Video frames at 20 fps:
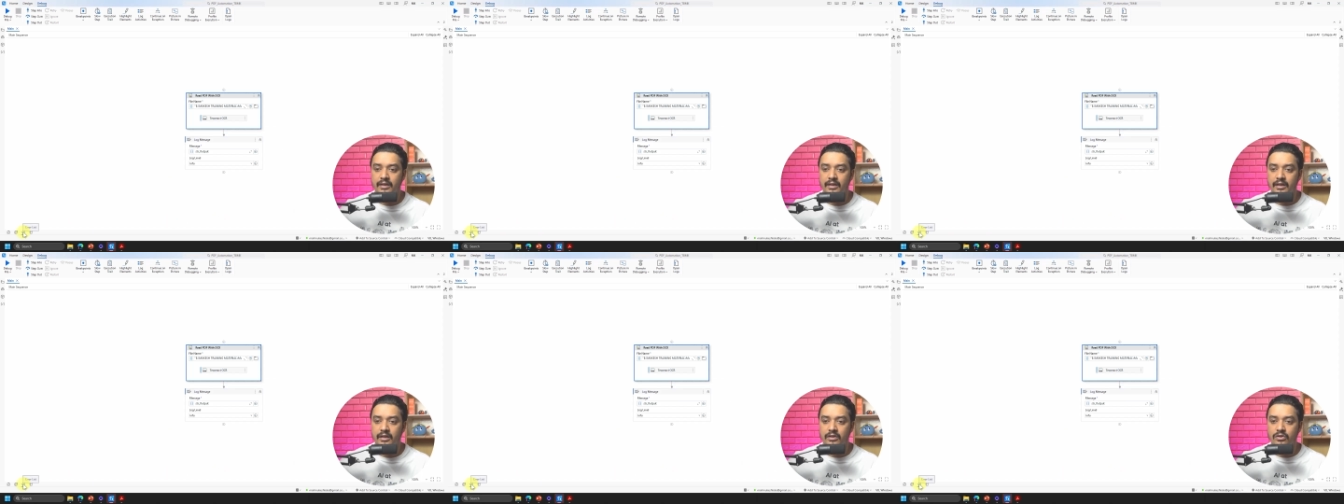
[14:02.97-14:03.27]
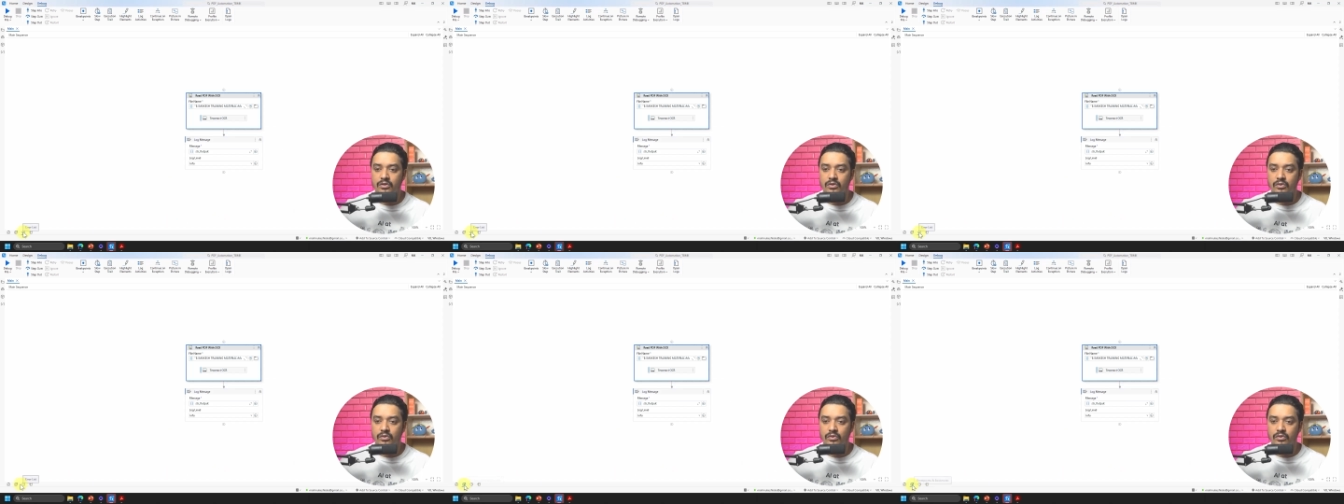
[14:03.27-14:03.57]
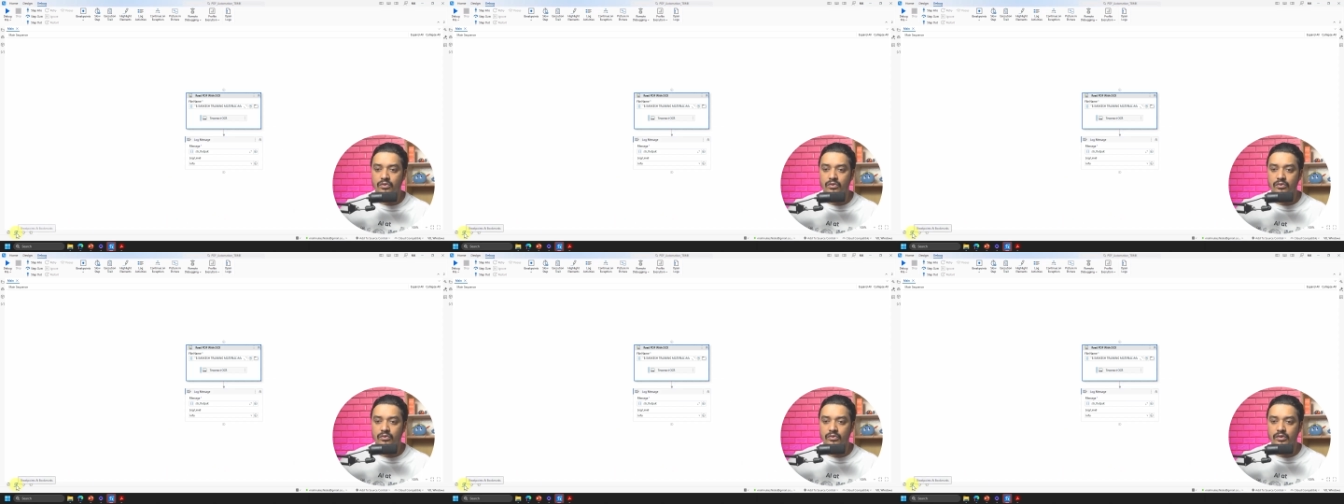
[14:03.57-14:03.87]
Let's go
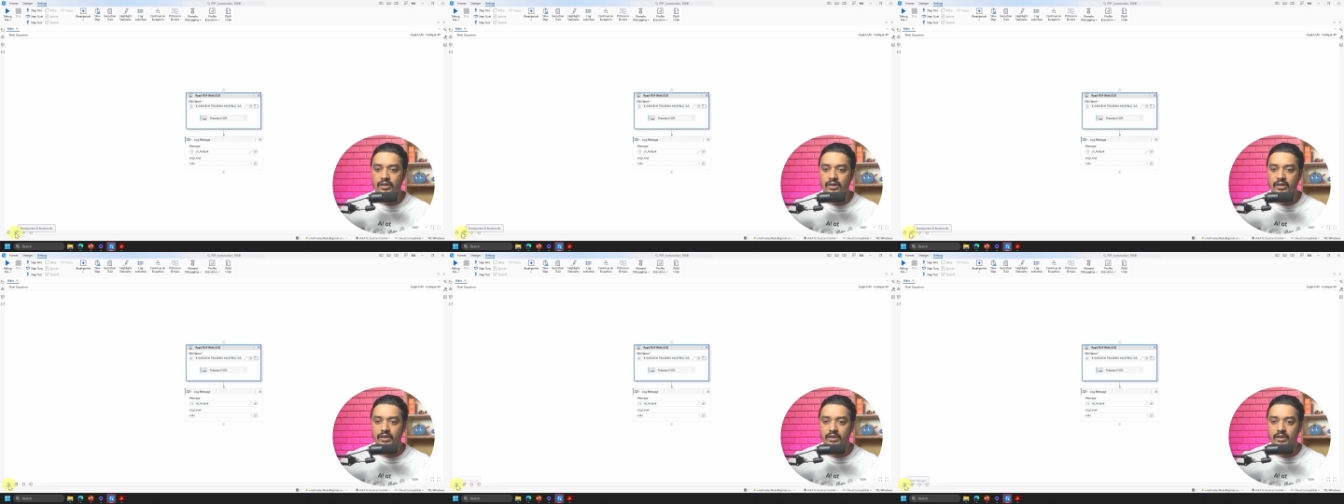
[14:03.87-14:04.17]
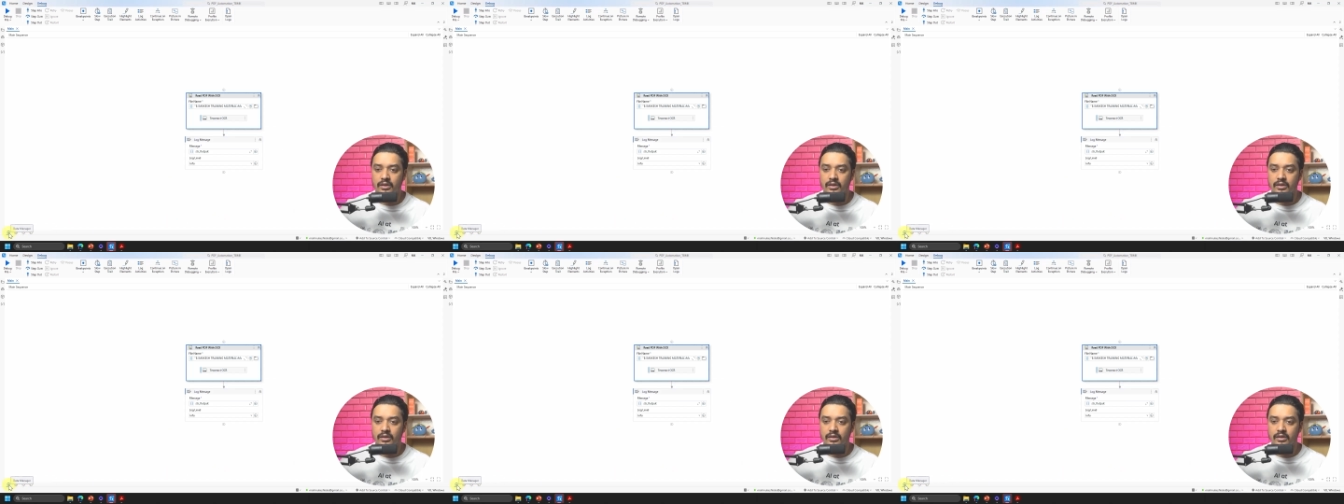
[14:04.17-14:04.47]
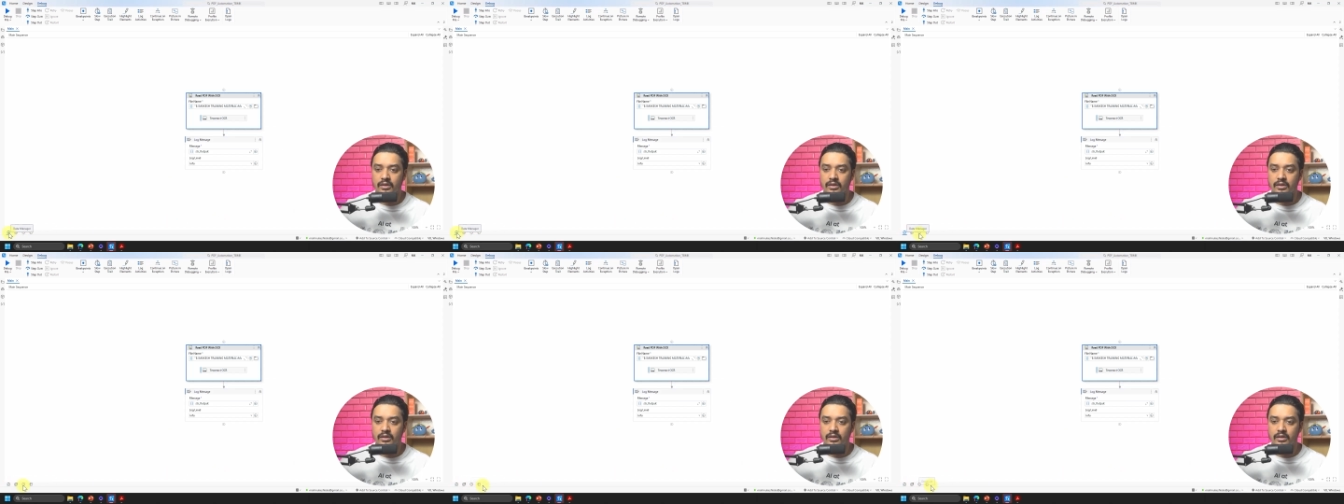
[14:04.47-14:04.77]
to
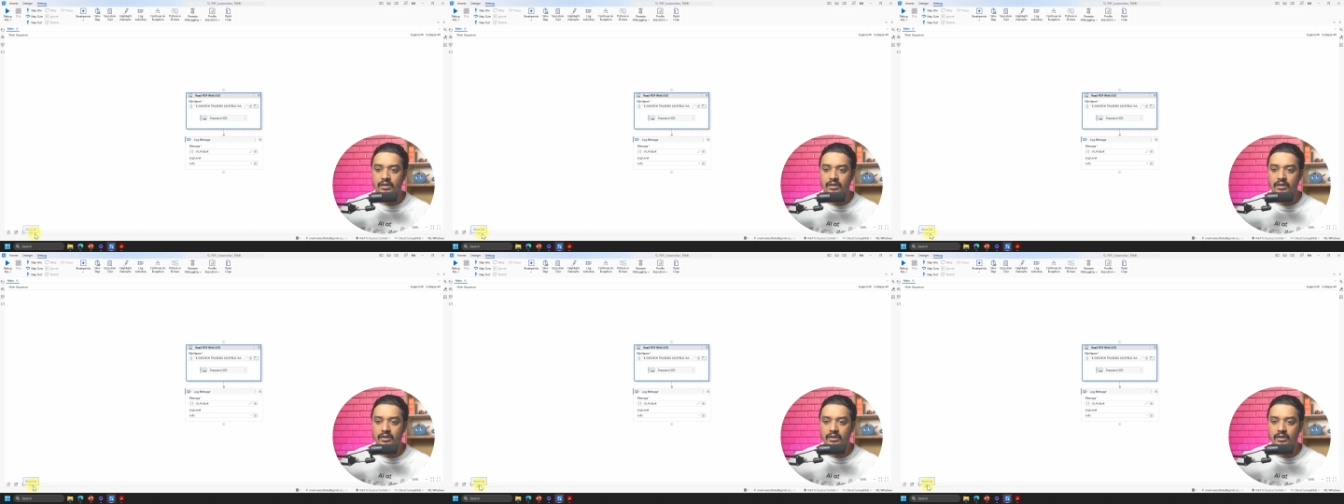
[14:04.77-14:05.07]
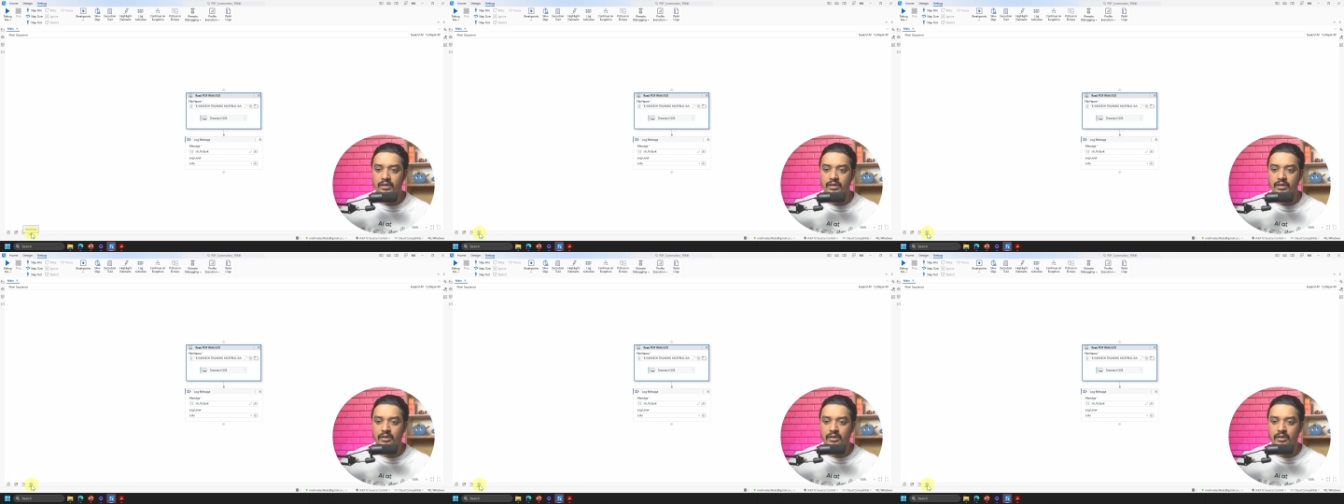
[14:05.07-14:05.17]
the